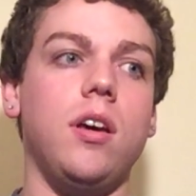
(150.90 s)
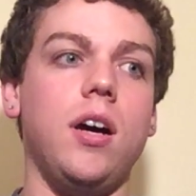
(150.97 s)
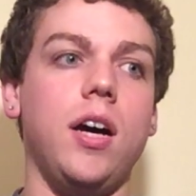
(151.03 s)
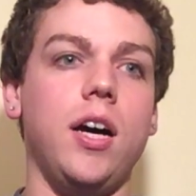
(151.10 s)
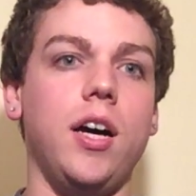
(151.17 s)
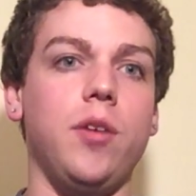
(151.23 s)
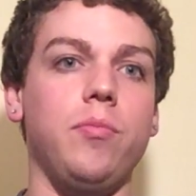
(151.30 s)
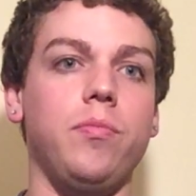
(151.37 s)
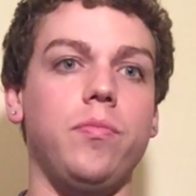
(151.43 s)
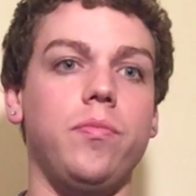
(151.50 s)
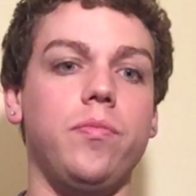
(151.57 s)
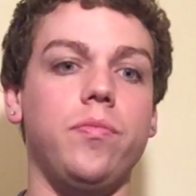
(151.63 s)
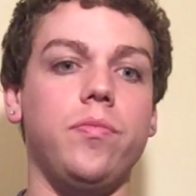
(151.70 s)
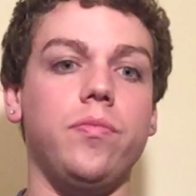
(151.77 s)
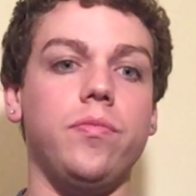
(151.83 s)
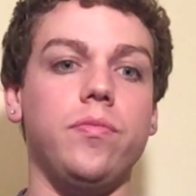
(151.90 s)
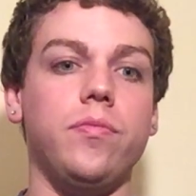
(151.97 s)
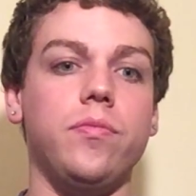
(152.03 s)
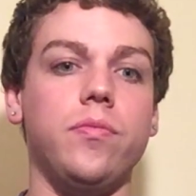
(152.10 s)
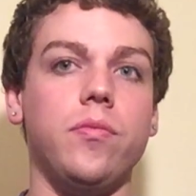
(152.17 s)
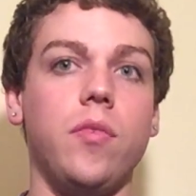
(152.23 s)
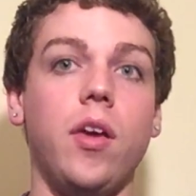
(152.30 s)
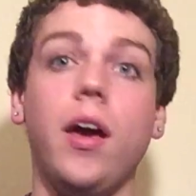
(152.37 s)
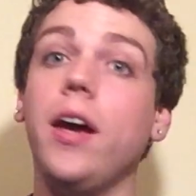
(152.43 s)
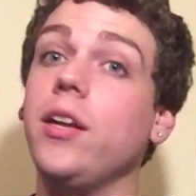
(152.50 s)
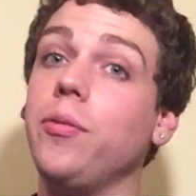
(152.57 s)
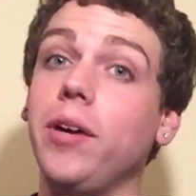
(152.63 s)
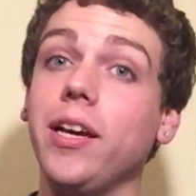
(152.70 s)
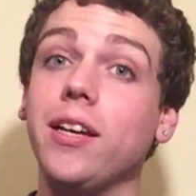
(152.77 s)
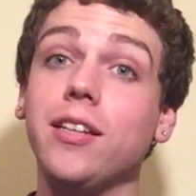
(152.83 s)
Um,
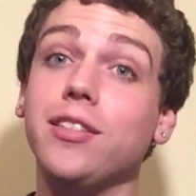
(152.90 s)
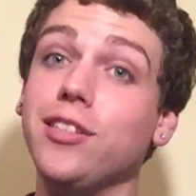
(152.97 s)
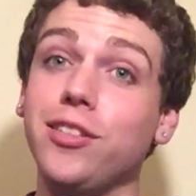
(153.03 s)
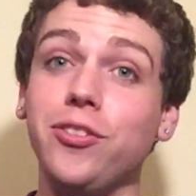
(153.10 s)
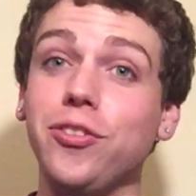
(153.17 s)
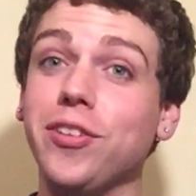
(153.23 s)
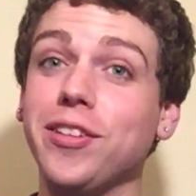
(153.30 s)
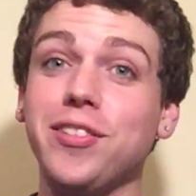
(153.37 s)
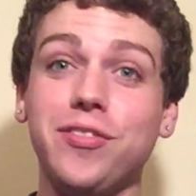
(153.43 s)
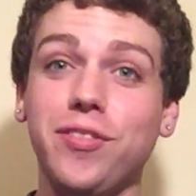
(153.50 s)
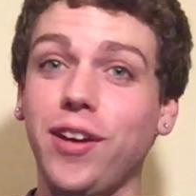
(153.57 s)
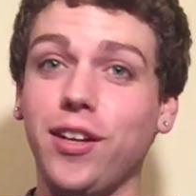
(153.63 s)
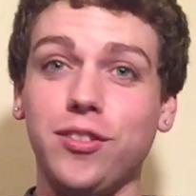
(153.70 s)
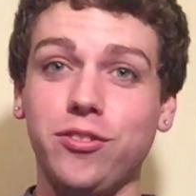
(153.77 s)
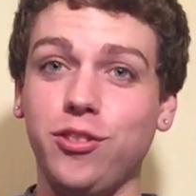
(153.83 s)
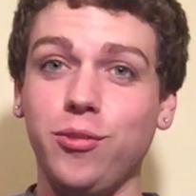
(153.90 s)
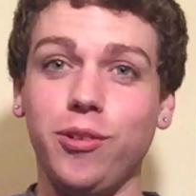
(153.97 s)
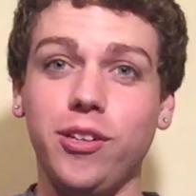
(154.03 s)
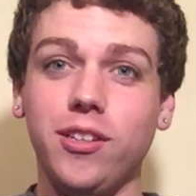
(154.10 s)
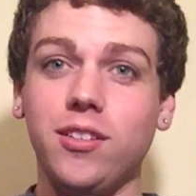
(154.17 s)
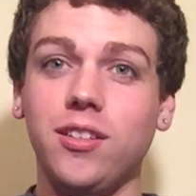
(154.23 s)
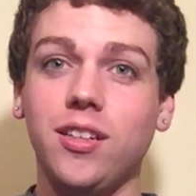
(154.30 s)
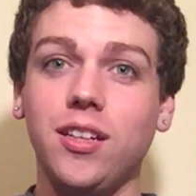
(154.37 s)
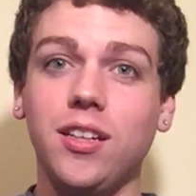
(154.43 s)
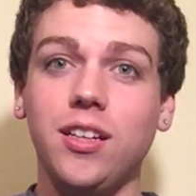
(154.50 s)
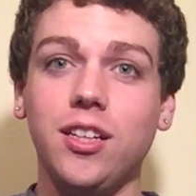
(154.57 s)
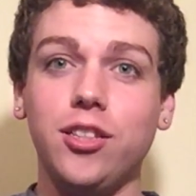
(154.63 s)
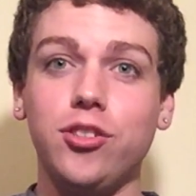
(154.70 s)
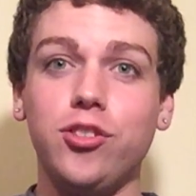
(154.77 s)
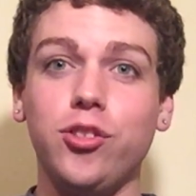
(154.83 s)
anyway, continuing to fast forward
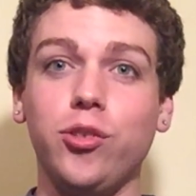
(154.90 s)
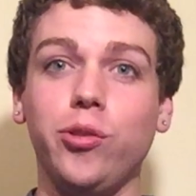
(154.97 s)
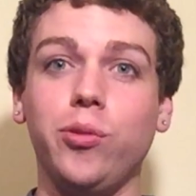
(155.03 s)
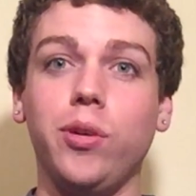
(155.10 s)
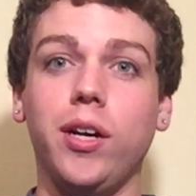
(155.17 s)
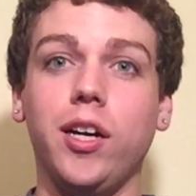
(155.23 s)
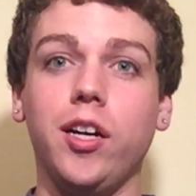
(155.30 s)
to